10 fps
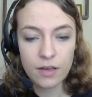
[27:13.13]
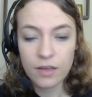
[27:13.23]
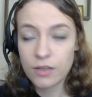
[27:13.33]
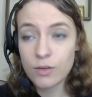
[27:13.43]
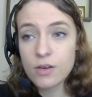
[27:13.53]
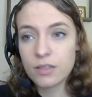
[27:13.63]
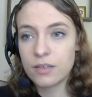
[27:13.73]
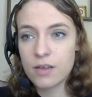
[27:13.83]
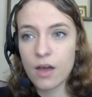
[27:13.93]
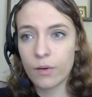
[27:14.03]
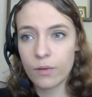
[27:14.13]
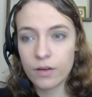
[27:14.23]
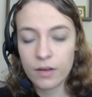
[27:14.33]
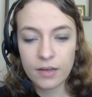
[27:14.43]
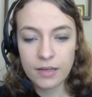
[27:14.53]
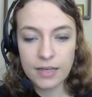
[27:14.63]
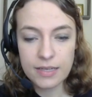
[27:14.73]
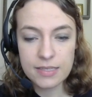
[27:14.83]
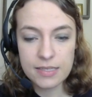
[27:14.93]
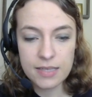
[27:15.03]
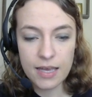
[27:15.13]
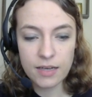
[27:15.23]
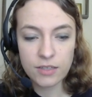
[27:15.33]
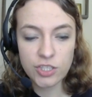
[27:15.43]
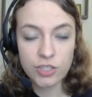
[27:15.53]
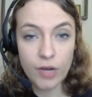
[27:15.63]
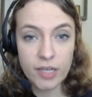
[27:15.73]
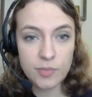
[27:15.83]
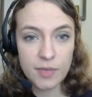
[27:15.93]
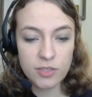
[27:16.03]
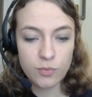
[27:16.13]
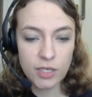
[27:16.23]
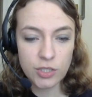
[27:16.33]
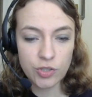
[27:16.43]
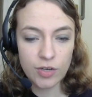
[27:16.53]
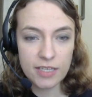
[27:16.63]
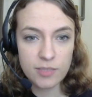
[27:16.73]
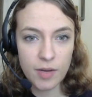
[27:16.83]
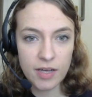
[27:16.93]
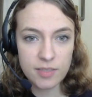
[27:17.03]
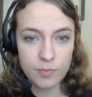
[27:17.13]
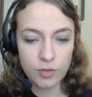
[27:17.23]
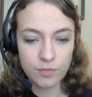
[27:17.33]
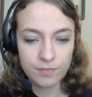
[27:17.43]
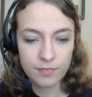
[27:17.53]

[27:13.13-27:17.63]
You couldn't know, Nancy said. She tried to be as reassuring as possible.